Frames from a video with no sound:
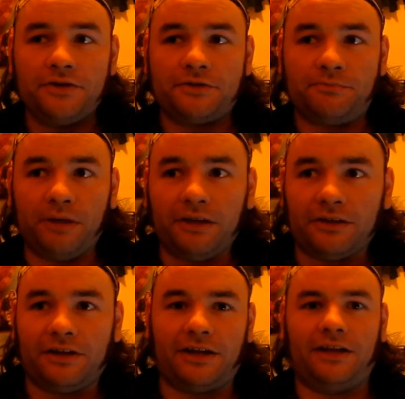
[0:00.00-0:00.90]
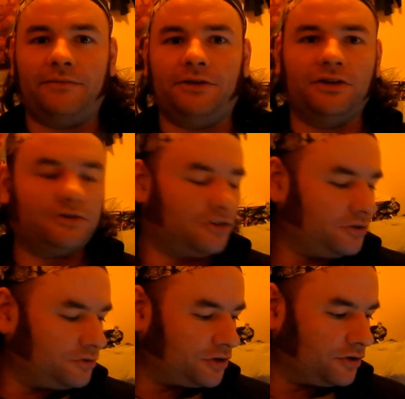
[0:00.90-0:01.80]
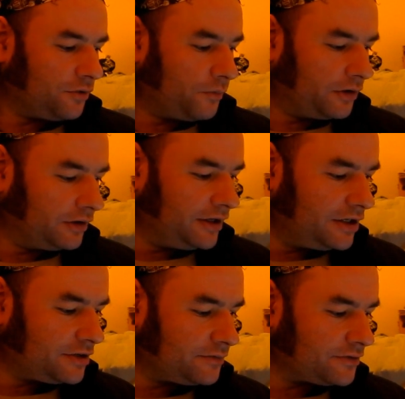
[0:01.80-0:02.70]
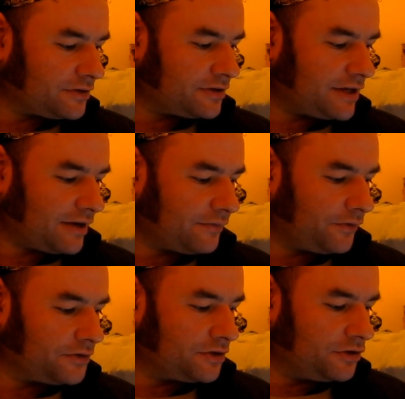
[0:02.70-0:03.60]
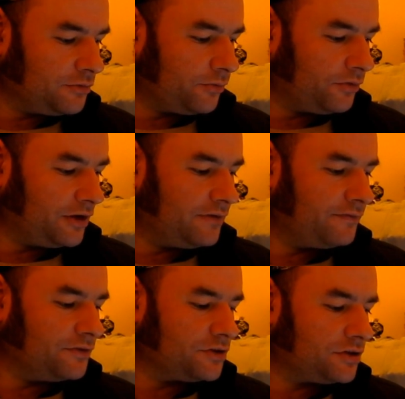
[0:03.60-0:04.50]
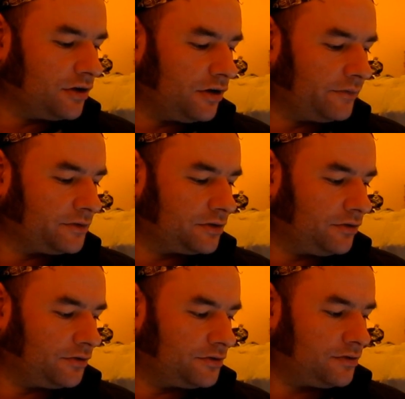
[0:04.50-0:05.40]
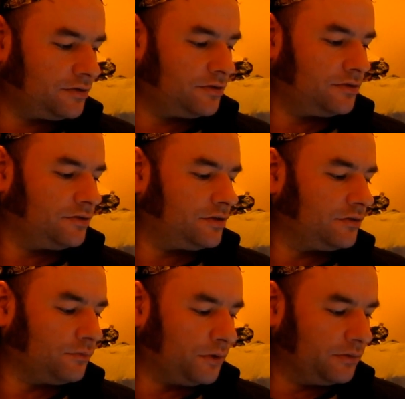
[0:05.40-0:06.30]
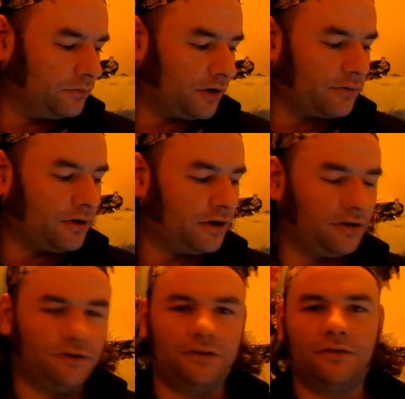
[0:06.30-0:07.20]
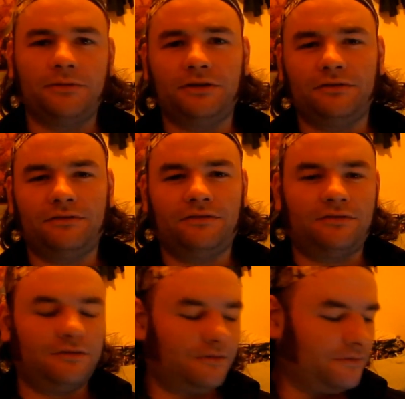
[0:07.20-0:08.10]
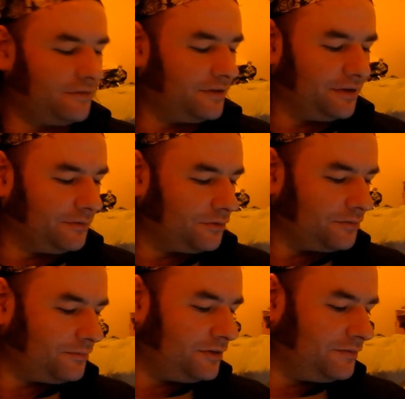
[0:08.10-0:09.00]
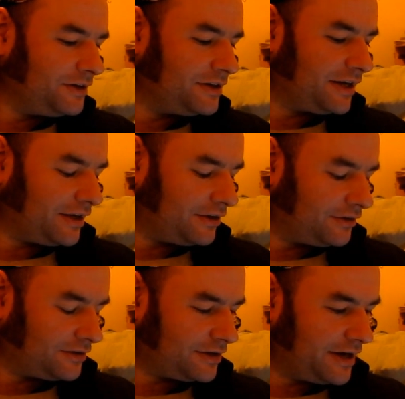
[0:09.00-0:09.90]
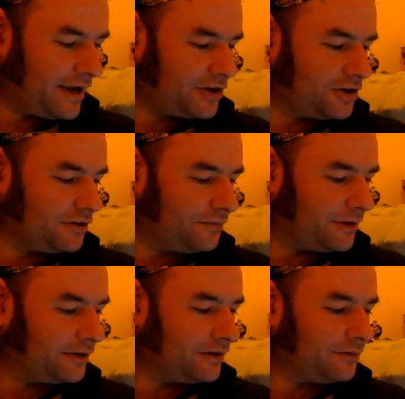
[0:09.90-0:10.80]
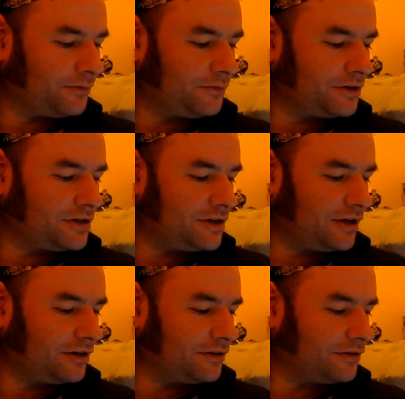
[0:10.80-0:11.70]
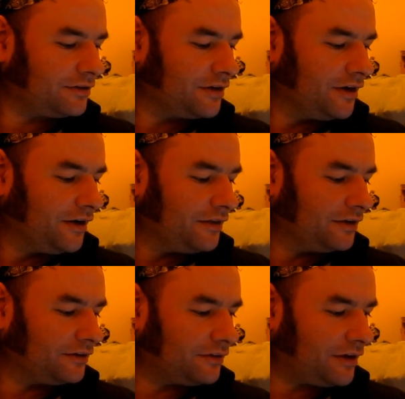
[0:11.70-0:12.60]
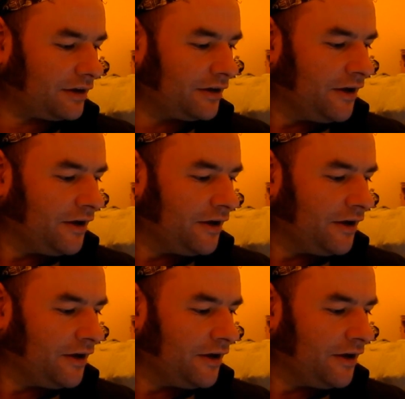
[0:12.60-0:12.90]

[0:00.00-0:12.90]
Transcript: speak as an academic institution will lead to us sacrificing newborn infants to harvest gods so the wheat will grow higher. I mean, what a ridiculous connection you've made there. What a ridiculous thing to say.